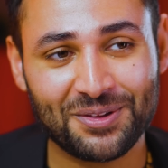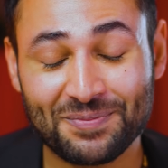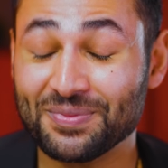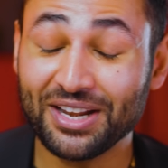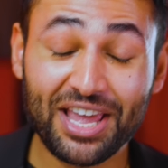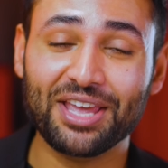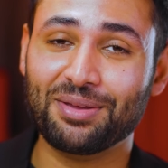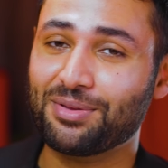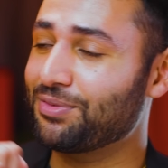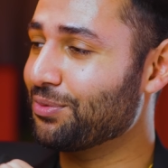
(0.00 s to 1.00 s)
And hey,
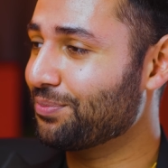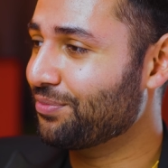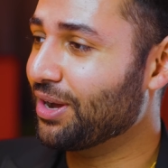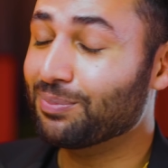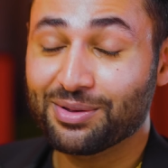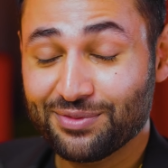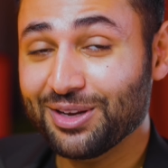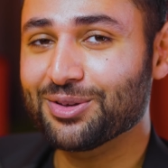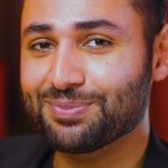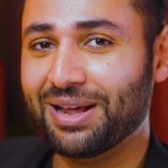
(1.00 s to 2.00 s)
if you find my
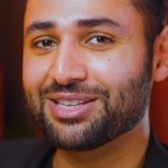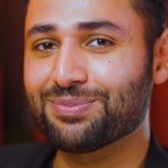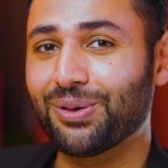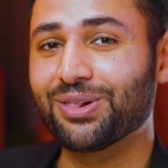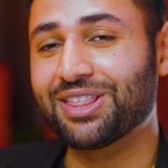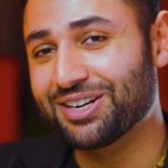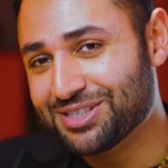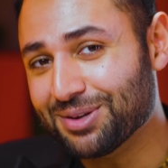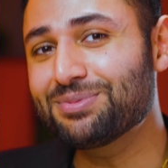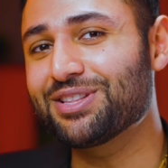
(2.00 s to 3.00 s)
videos palatable, then a
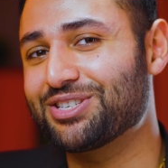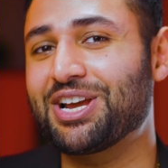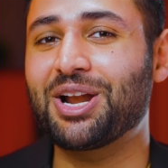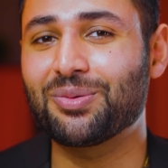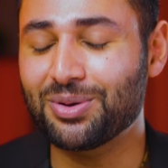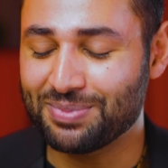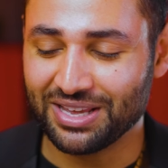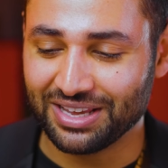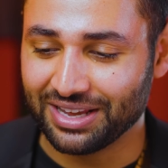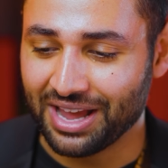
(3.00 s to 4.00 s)
sub to the channel would
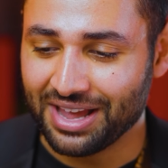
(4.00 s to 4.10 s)
be